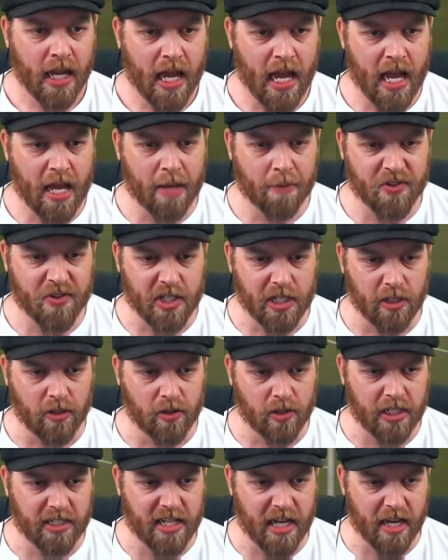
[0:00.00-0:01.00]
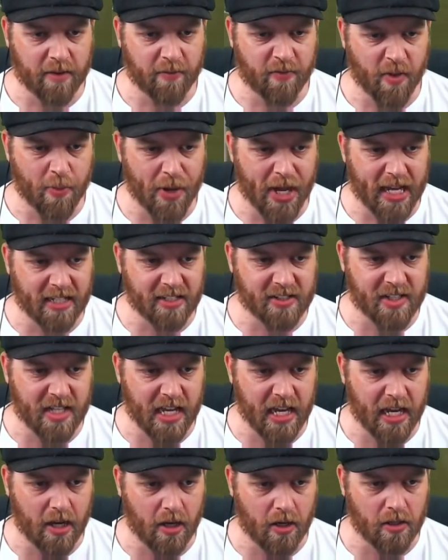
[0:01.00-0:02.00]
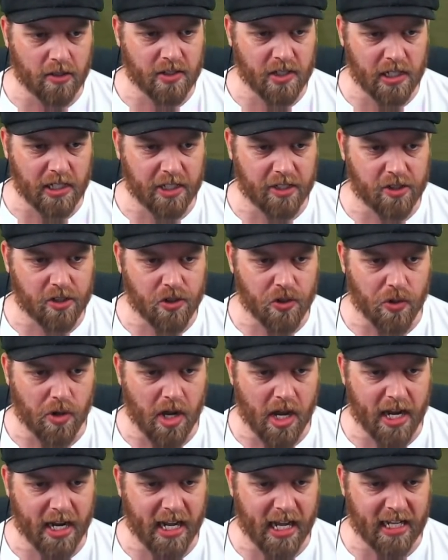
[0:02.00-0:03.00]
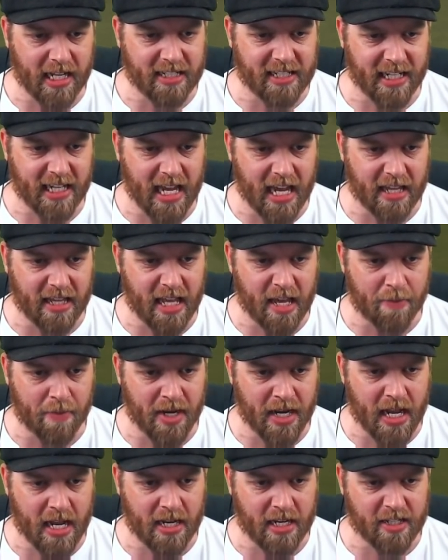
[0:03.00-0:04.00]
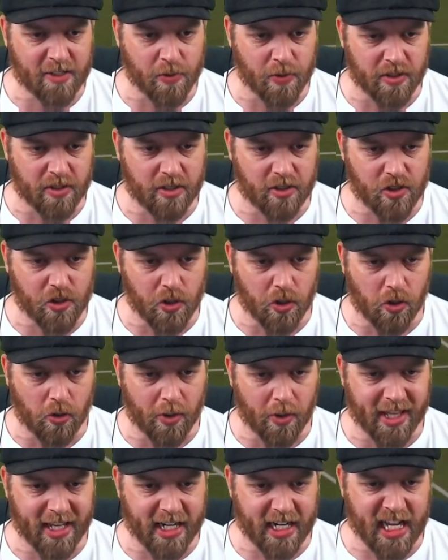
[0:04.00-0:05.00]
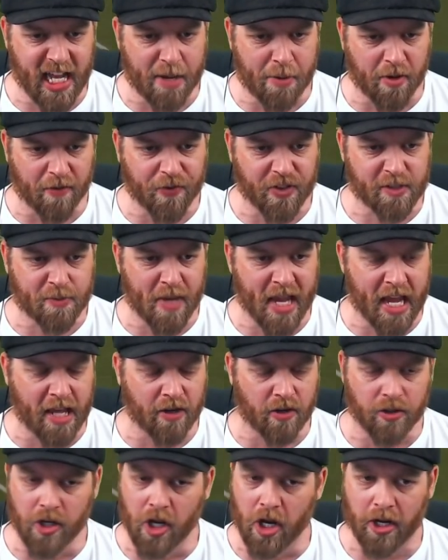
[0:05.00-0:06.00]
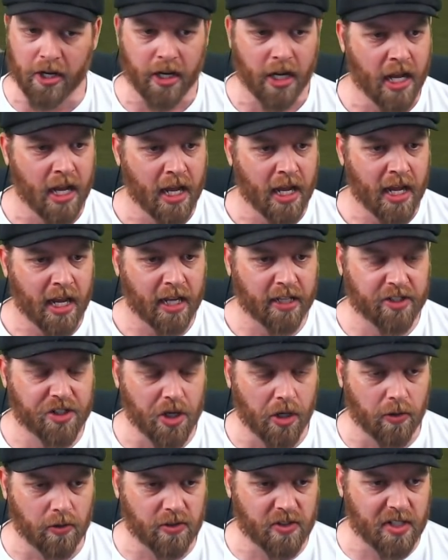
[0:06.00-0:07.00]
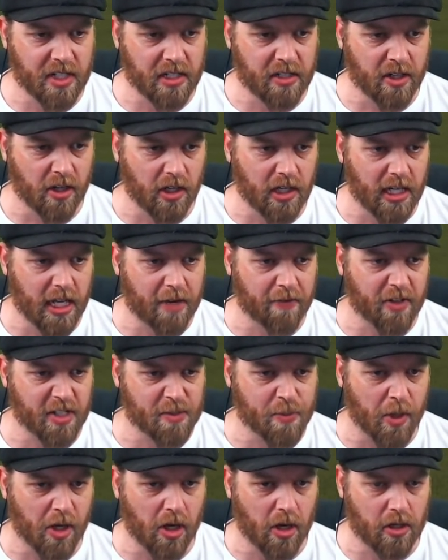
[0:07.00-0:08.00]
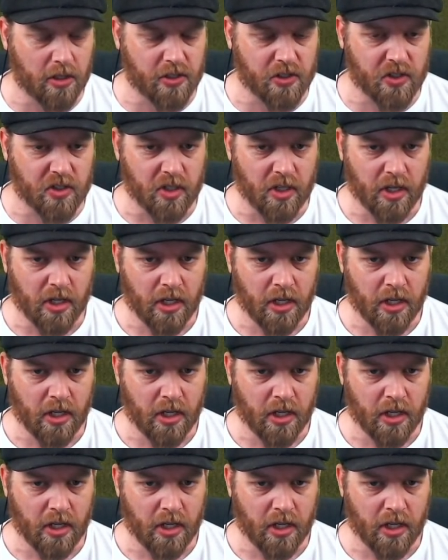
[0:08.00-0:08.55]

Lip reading: Absolutely done for pace there. Oslish tried hard to get there. Menendez wasn't sure whether to come off his man or not. And Jones did not leave his box.